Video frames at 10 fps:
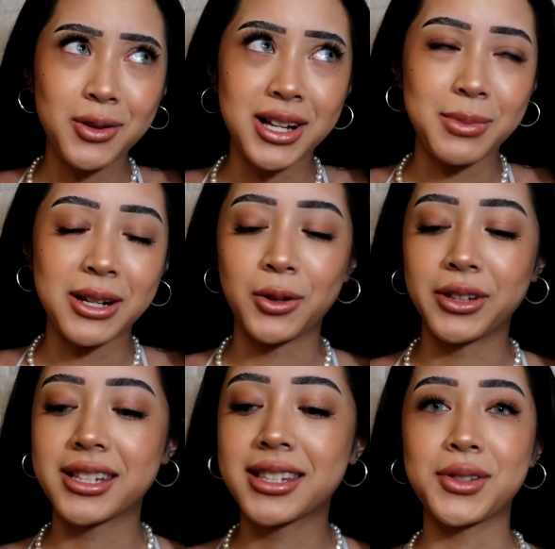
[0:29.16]
You guys been on
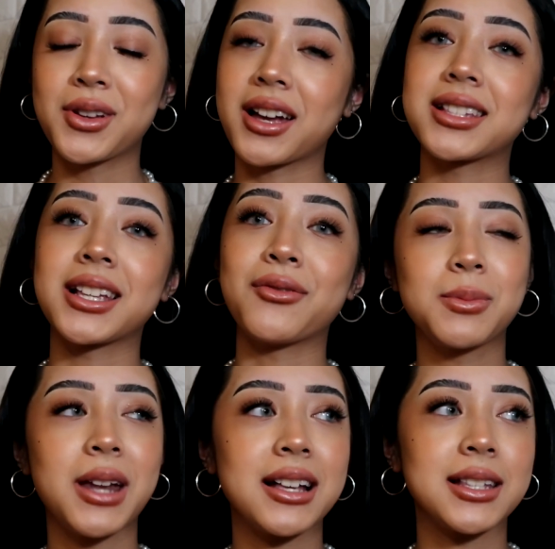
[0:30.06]
this. You guys have
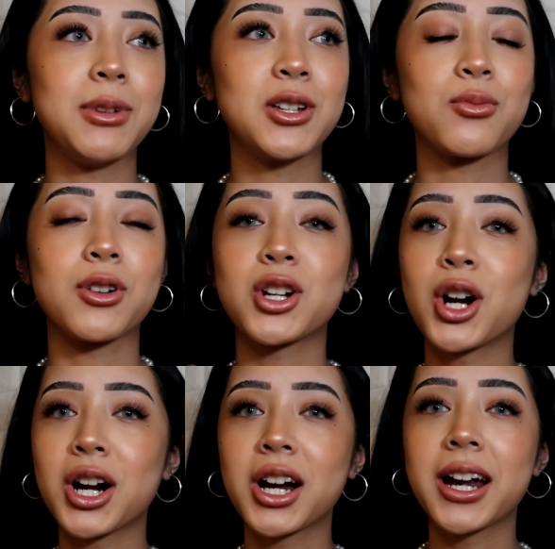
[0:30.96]
been asking me to
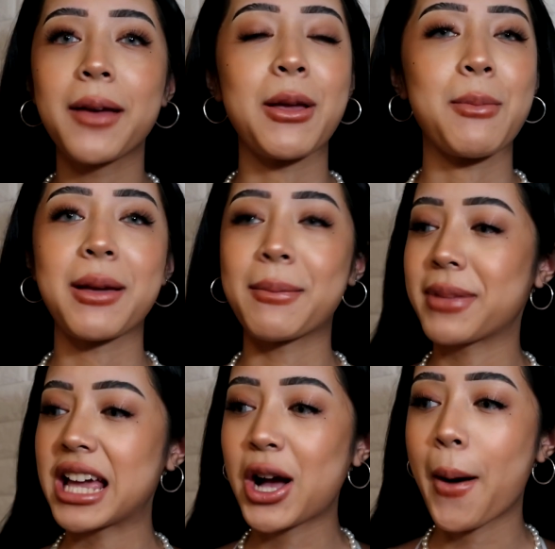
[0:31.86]
return and make my
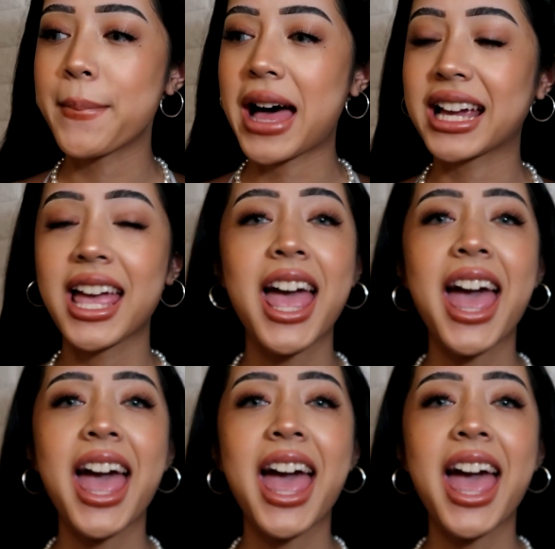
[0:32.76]
big comeback.